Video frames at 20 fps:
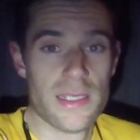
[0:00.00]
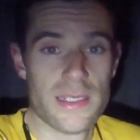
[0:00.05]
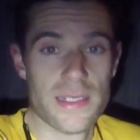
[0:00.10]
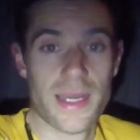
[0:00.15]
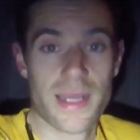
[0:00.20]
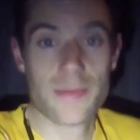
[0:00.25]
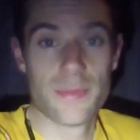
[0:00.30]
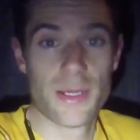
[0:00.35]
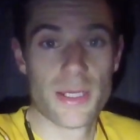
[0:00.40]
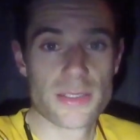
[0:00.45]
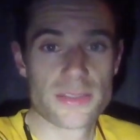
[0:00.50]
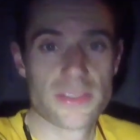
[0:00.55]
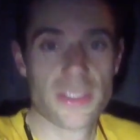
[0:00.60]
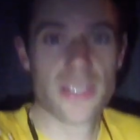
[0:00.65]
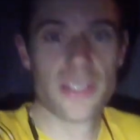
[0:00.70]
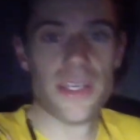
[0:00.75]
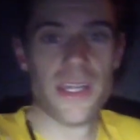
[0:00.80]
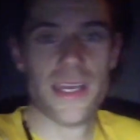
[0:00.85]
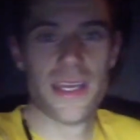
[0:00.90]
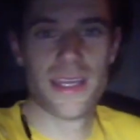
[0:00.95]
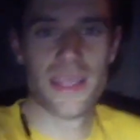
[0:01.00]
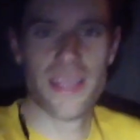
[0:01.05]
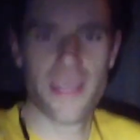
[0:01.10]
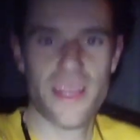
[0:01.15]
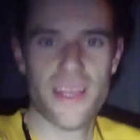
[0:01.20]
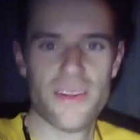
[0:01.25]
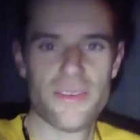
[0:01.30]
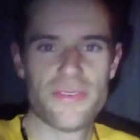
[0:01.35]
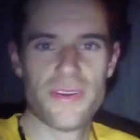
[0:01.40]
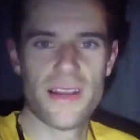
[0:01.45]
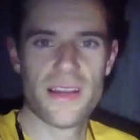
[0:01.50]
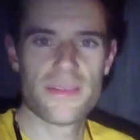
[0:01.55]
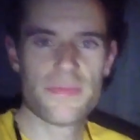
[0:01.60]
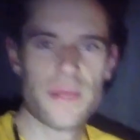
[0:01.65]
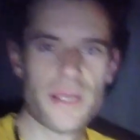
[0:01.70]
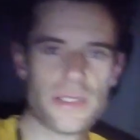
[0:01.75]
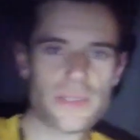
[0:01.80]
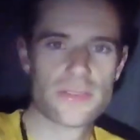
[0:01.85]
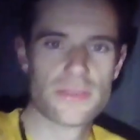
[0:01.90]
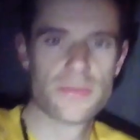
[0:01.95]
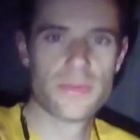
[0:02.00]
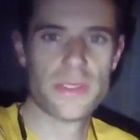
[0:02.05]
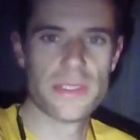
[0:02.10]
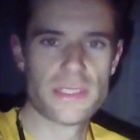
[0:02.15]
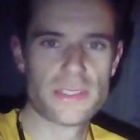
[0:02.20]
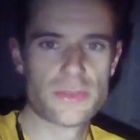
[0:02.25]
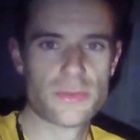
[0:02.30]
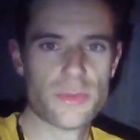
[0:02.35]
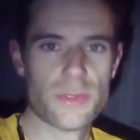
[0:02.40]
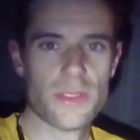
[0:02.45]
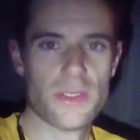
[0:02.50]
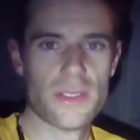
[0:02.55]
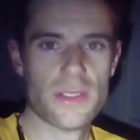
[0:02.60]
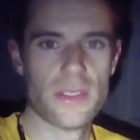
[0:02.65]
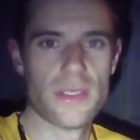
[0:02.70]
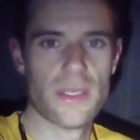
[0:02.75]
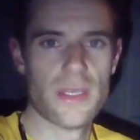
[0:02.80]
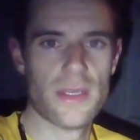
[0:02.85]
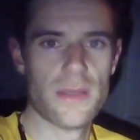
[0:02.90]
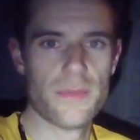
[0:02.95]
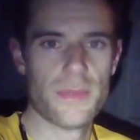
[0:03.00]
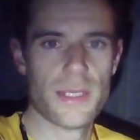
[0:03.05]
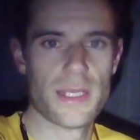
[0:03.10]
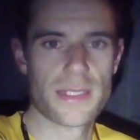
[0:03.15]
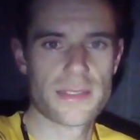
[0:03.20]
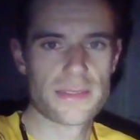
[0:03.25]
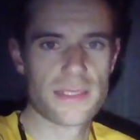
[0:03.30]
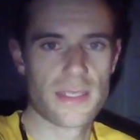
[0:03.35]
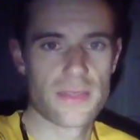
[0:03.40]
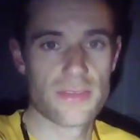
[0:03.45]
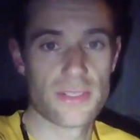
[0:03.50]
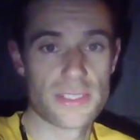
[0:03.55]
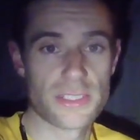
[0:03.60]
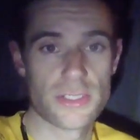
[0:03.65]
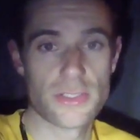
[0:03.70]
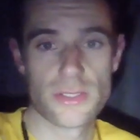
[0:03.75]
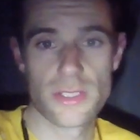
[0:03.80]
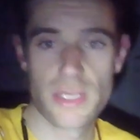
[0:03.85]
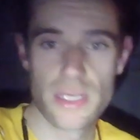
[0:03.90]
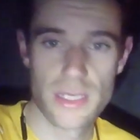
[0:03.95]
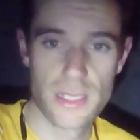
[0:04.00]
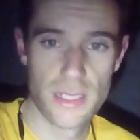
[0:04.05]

9 miles done, 5 miles of which were at my lactate threshold.